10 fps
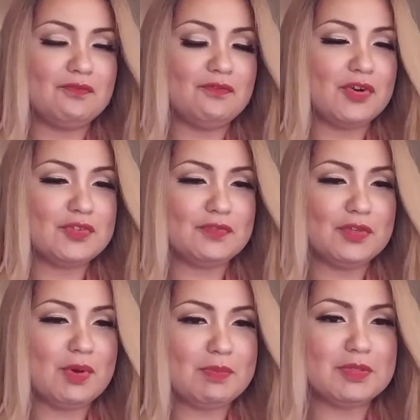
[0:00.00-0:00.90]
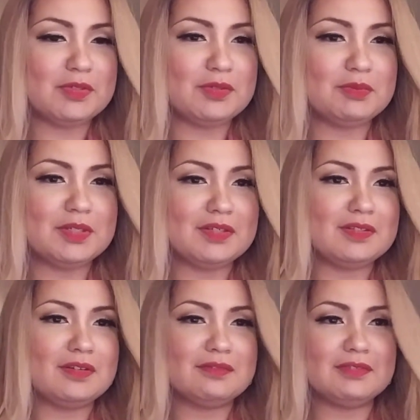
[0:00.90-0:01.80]
first few episodes
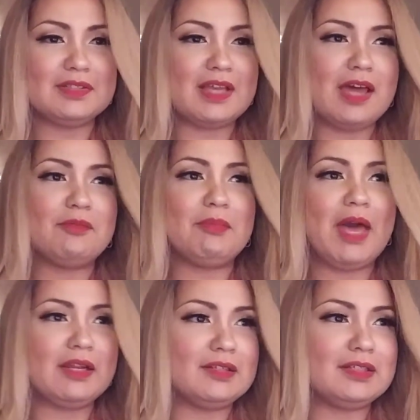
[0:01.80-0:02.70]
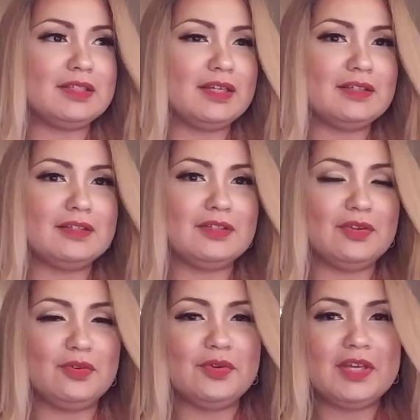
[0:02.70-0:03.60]
because they're just kind of battling like you
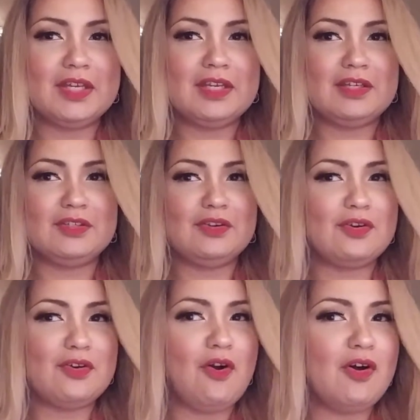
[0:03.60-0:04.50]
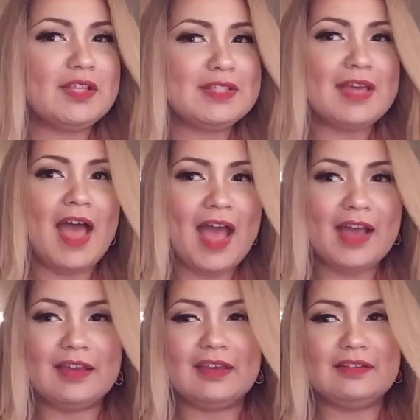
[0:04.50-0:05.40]
know you're all
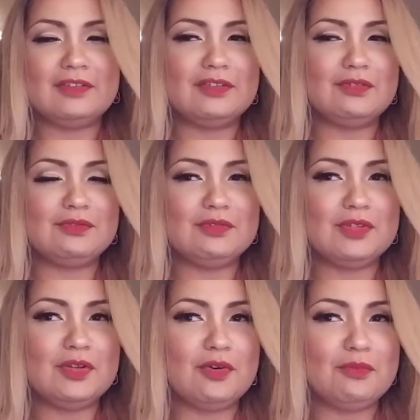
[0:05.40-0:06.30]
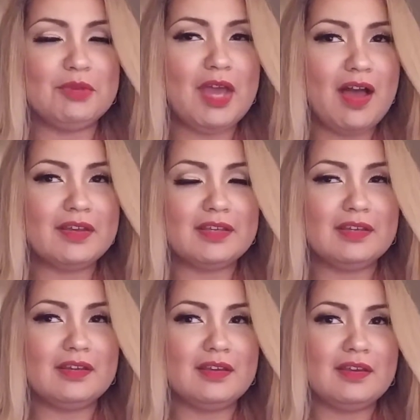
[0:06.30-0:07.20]
attack and you you know
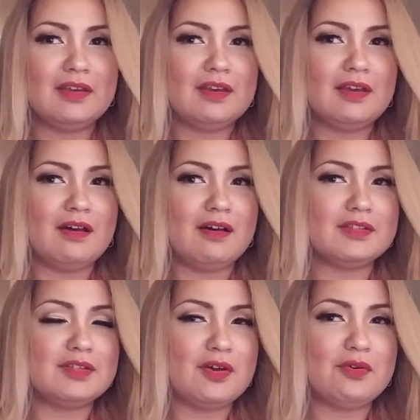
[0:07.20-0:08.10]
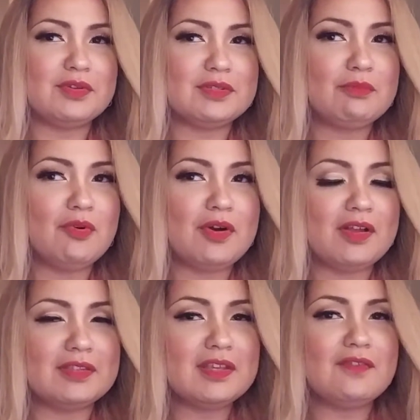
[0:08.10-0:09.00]
Miyagi uh, though it's more
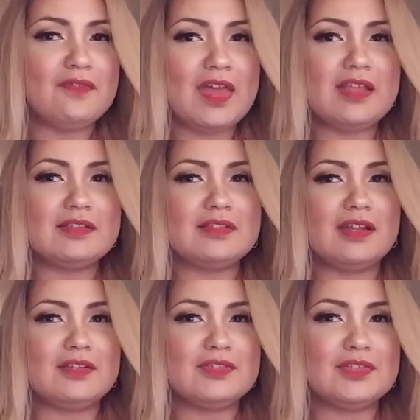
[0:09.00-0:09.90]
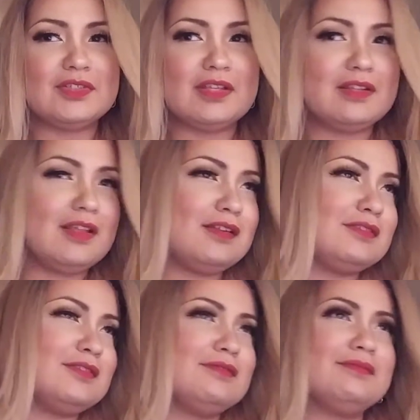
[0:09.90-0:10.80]
on defense and it's just and
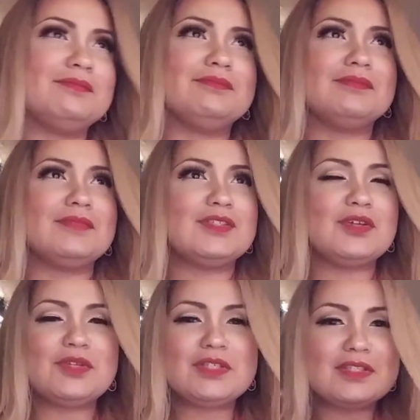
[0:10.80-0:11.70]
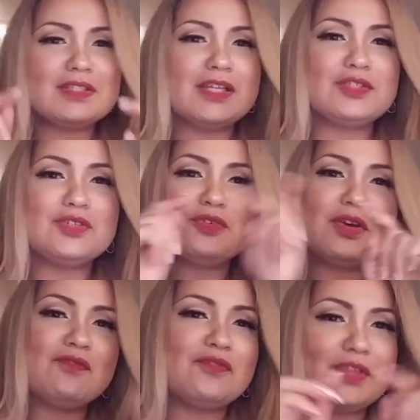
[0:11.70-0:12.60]
then so it's just like two
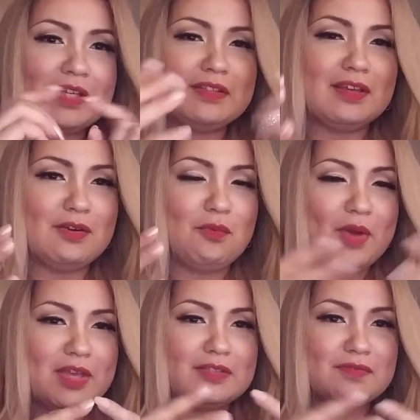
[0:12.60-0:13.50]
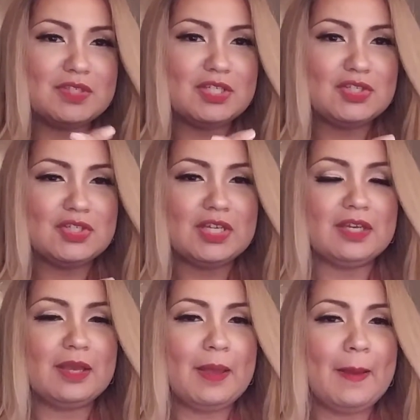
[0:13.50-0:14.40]
conflicting ways of teaching